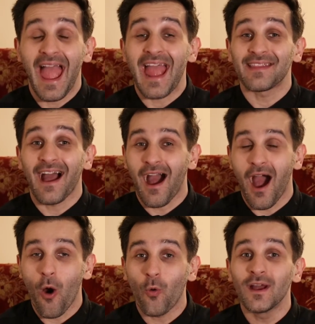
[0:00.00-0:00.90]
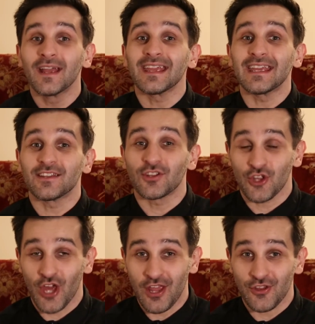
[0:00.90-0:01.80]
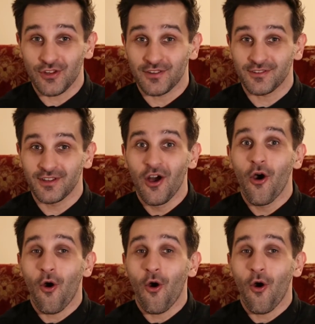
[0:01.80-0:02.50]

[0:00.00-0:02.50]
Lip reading: and how it changes